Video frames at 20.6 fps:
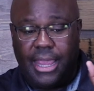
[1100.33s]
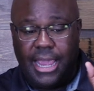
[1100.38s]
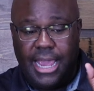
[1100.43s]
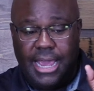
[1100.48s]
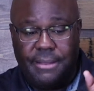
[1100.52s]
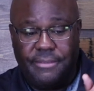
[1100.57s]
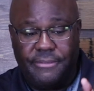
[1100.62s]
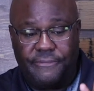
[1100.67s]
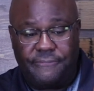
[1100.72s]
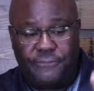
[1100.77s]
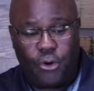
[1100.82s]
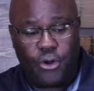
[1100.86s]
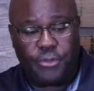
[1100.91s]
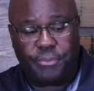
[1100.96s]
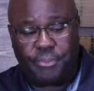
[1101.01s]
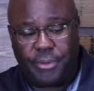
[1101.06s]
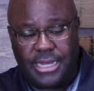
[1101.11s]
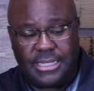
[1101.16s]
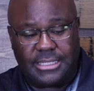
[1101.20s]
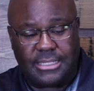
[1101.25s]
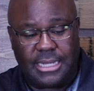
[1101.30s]
And fourth
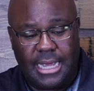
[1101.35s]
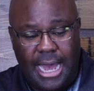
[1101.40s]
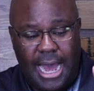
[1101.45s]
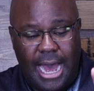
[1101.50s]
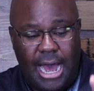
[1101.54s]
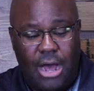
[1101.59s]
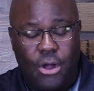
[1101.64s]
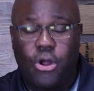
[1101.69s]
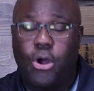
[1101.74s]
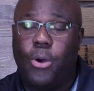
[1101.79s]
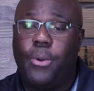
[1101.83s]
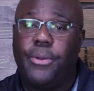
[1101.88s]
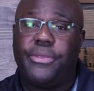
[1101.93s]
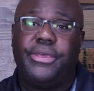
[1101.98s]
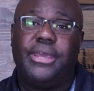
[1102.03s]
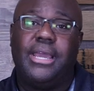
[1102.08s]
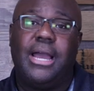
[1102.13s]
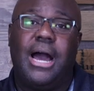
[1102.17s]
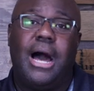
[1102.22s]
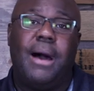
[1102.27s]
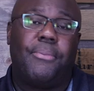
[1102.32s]
place, I'll go with
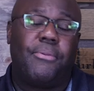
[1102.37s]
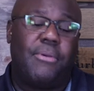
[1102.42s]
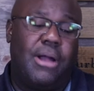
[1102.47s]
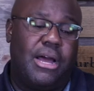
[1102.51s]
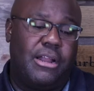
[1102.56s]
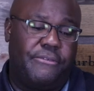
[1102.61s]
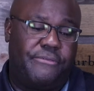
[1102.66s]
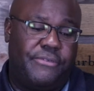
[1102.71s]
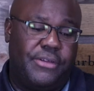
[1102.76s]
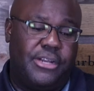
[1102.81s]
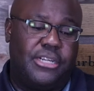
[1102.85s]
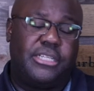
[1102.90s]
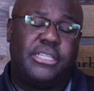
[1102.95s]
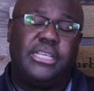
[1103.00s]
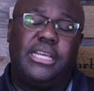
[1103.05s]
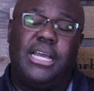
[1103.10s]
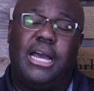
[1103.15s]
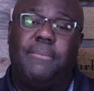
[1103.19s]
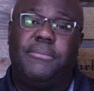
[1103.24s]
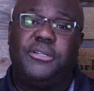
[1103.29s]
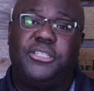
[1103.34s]
the Amburana finish,
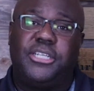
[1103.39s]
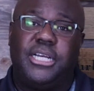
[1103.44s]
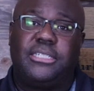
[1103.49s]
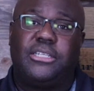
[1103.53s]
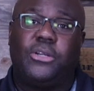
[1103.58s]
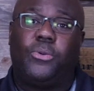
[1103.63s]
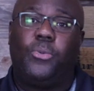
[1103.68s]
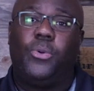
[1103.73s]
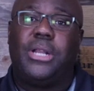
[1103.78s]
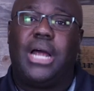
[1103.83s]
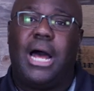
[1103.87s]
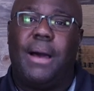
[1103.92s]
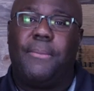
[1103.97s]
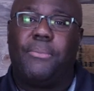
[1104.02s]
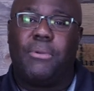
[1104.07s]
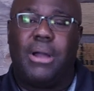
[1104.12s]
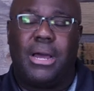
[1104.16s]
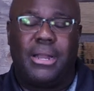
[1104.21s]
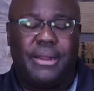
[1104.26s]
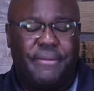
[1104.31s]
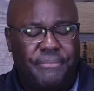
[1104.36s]
the Majestic Wood
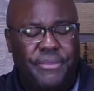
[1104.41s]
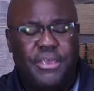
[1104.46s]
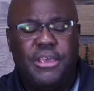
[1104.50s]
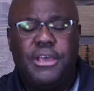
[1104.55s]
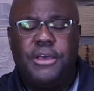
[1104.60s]
Amburana.